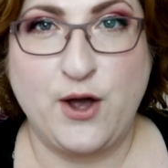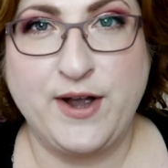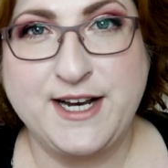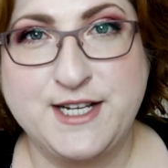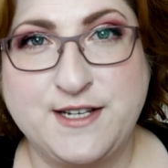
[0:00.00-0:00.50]

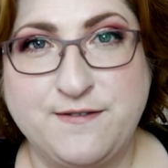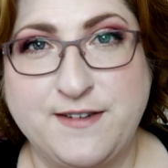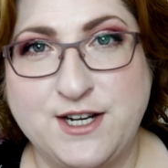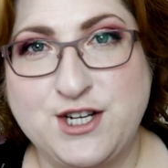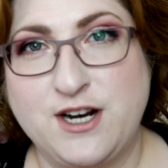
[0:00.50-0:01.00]
Okay, just to
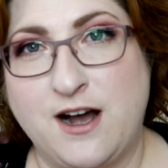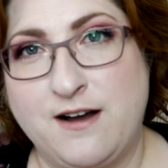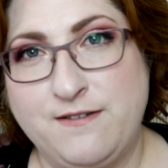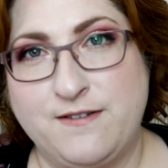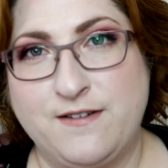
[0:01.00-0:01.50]
finish it
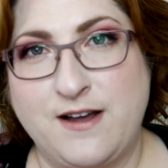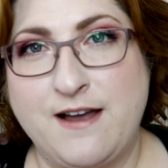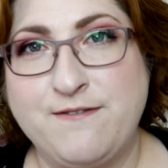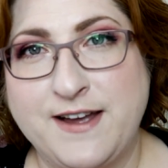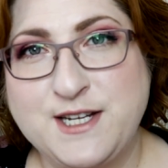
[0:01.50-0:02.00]
off,
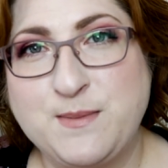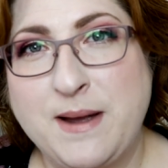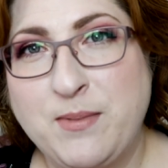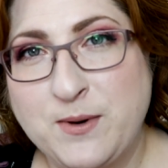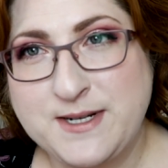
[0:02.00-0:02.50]
I fetched
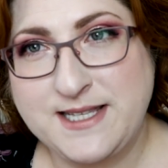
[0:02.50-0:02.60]
my poor